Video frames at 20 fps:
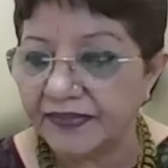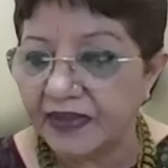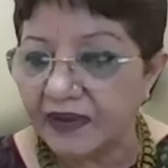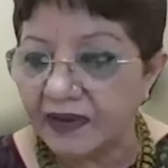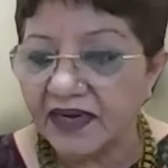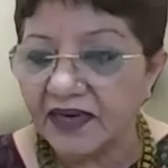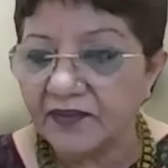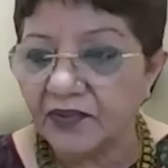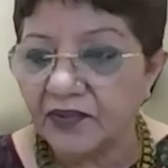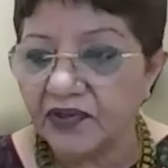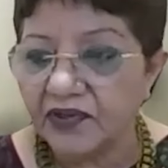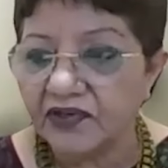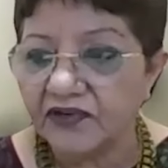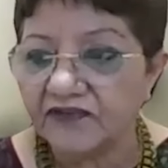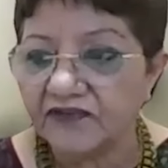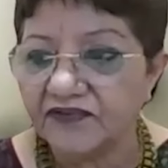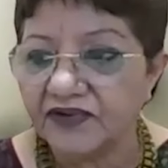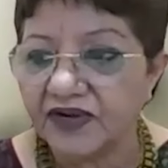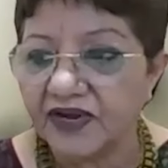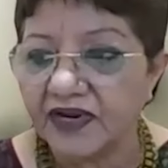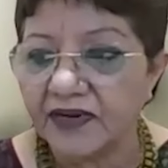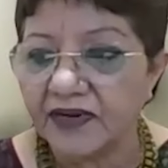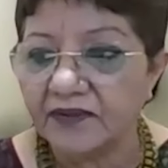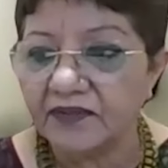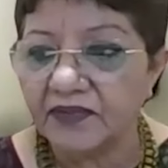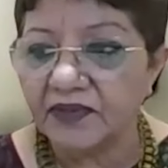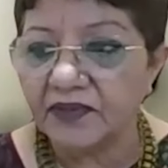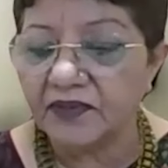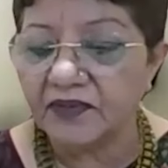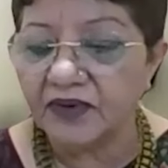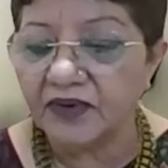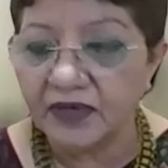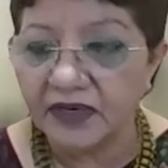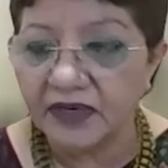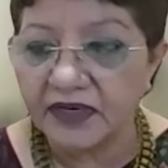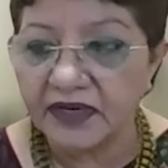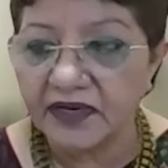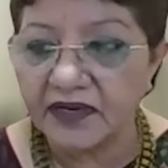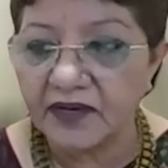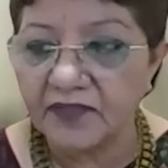At that point of time, the
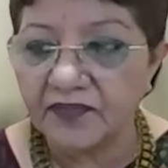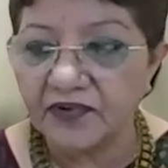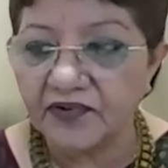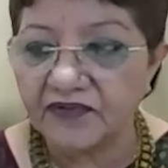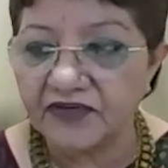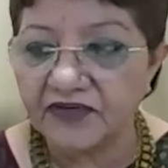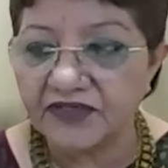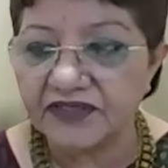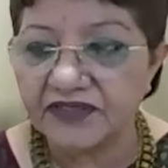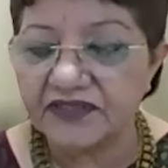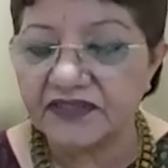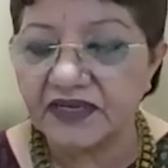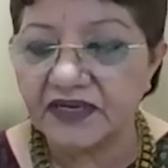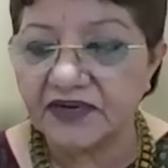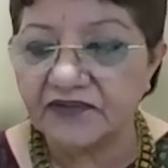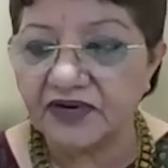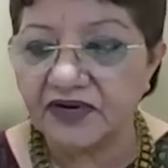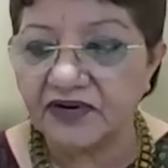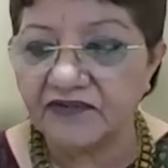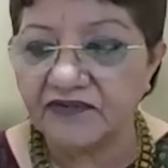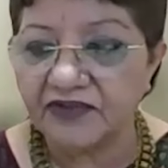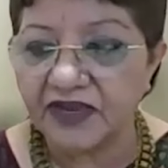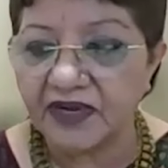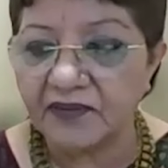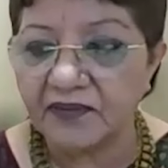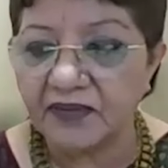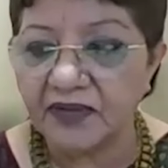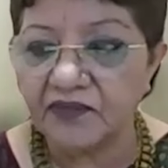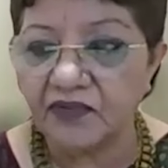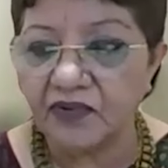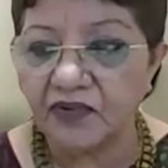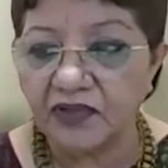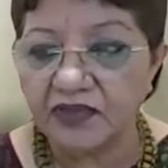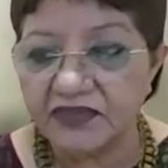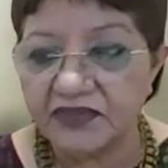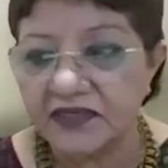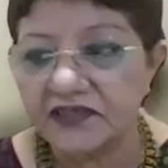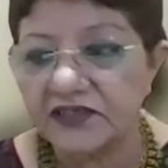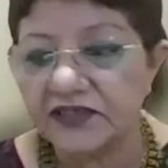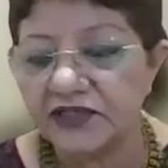legal provisions that were available was